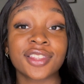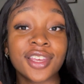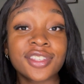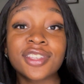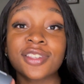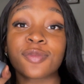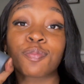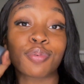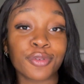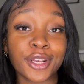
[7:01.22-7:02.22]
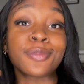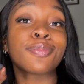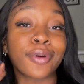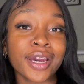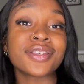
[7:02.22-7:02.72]
this is a pretty
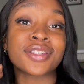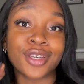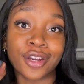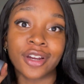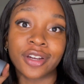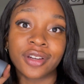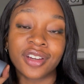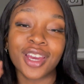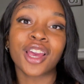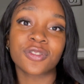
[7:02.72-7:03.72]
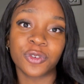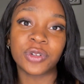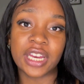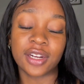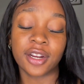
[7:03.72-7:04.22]
pricier
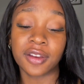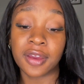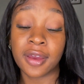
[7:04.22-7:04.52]
exfoliator.